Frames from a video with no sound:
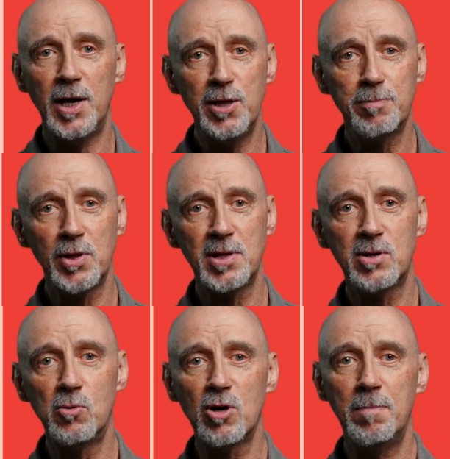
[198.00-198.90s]
Heath brothers
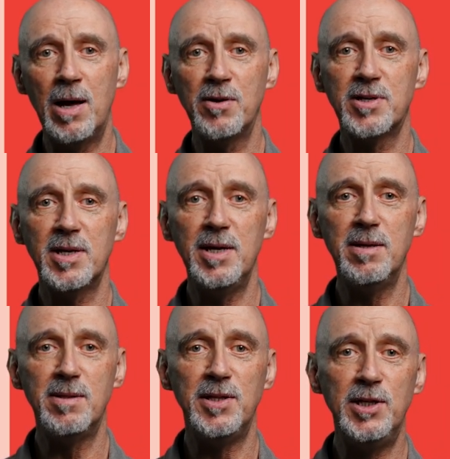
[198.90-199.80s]
talk about
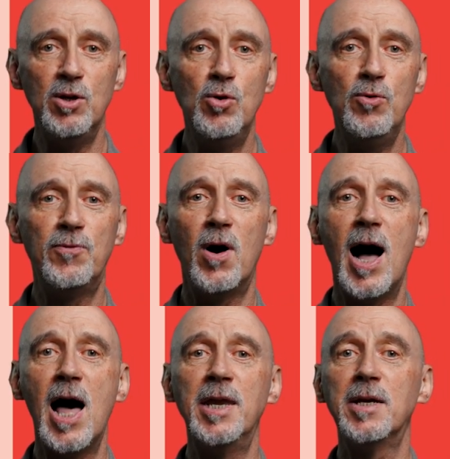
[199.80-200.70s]
is U for
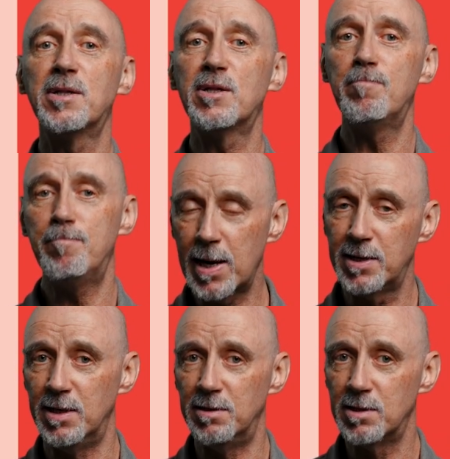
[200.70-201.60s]

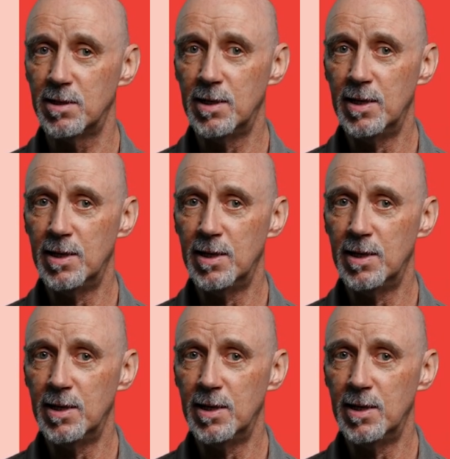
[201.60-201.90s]
unexpected.